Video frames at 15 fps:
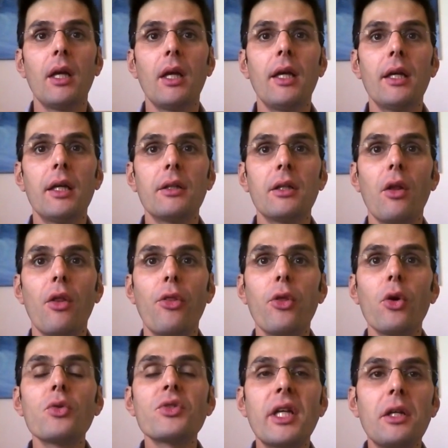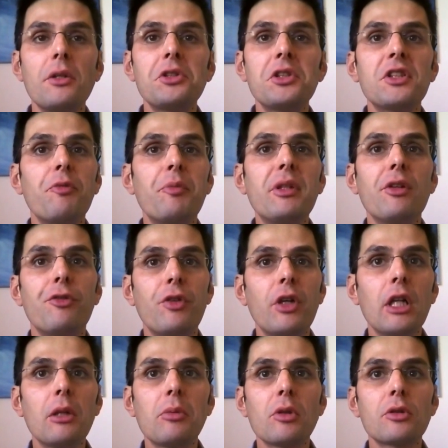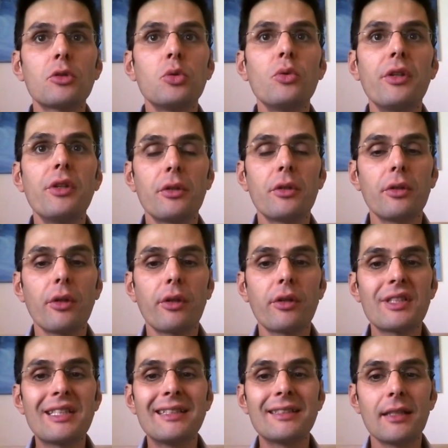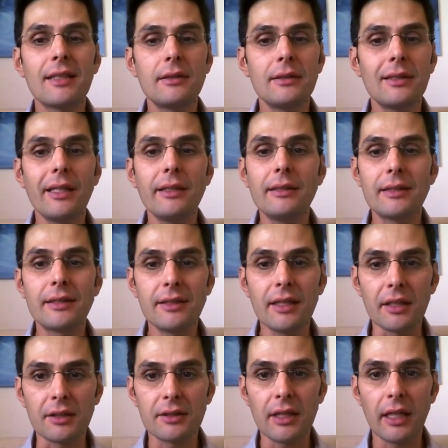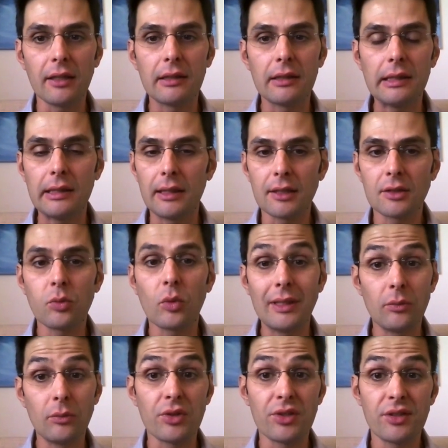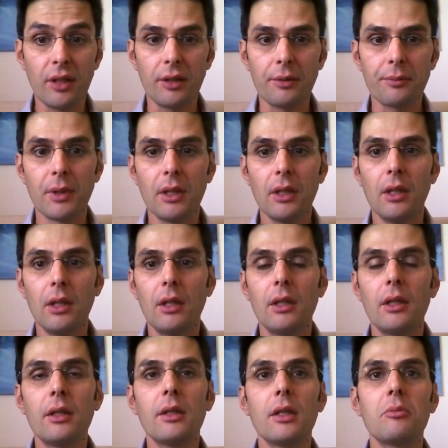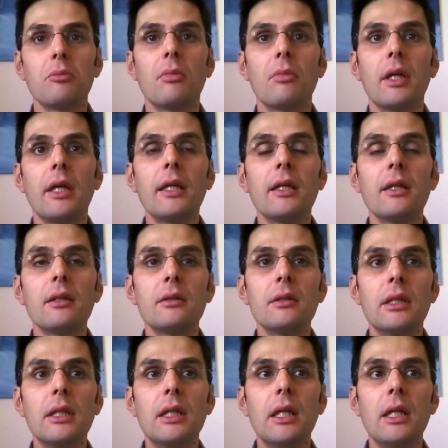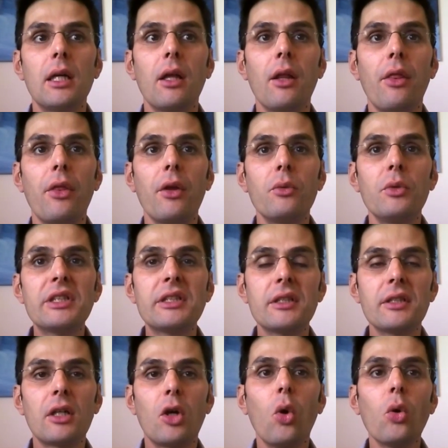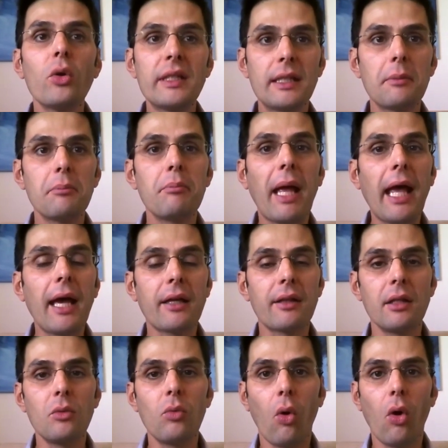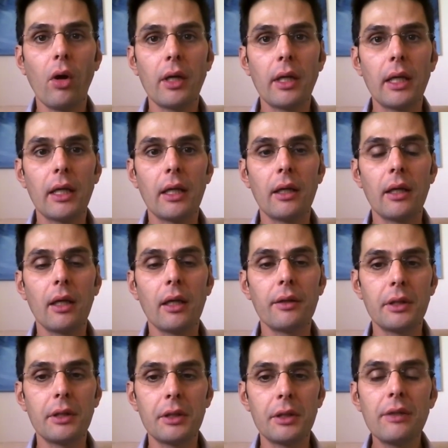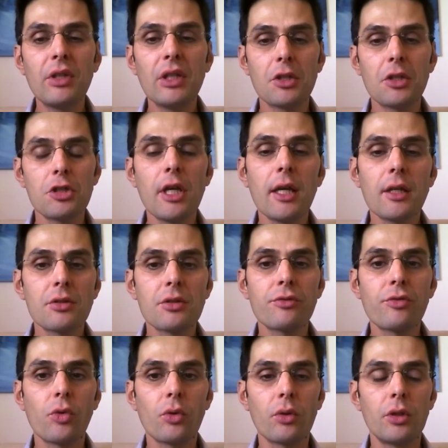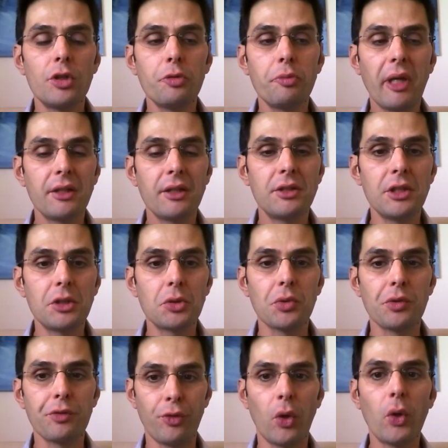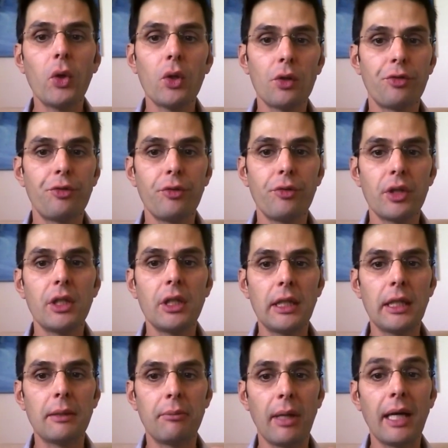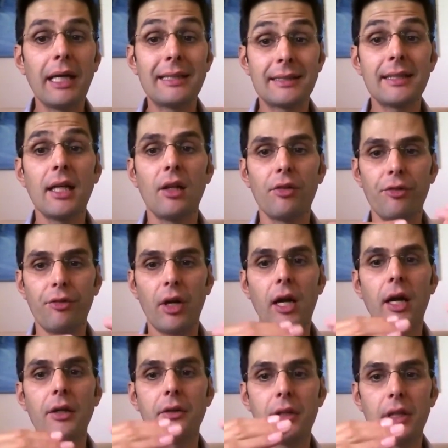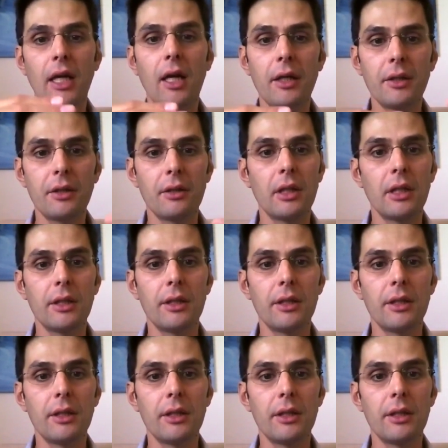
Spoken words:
And those energies have been available to the Earth since 1986. That's what he was saying. And the reason they're holding them back, they're giving a chance for humanity to evolve by itself higher and higher